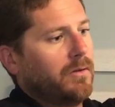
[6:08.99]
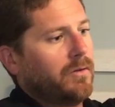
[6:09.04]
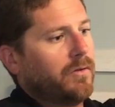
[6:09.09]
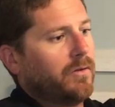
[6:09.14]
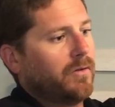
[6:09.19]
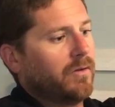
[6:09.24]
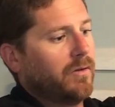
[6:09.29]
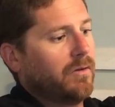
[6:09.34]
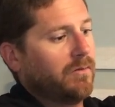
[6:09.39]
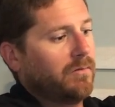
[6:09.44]

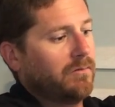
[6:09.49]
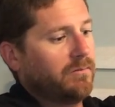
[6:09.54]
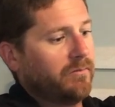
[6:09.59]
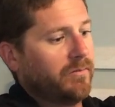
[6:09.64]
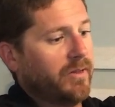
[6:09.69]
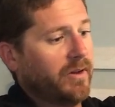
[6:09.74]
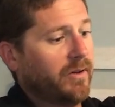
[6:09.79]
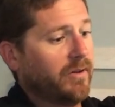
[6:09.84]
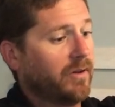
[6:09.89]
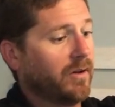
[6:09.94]
So
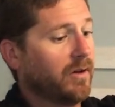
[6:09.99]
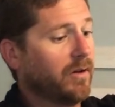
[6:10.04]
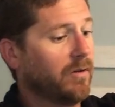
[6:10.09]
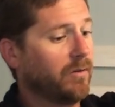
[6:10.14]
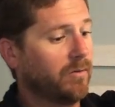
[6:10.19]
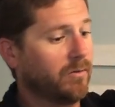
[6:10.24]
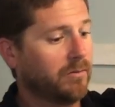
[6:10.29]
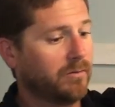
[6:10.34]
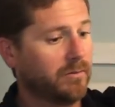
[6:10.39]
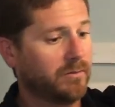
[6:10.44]
there you
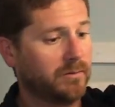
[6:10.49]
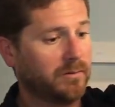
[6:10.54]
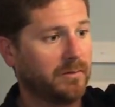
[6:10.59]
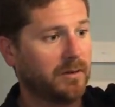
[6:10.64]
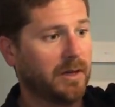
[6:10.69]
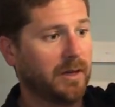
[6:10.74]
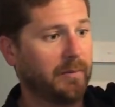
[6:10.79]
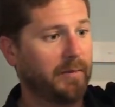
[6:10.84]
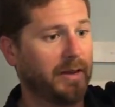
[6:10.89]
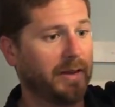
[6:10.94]
go.
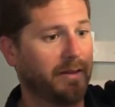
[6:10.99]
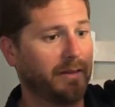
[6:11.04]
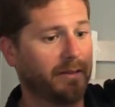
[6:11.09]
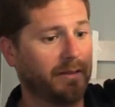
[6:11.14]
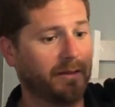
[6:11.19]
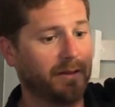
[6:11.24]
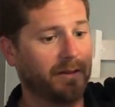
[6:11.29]
I mean,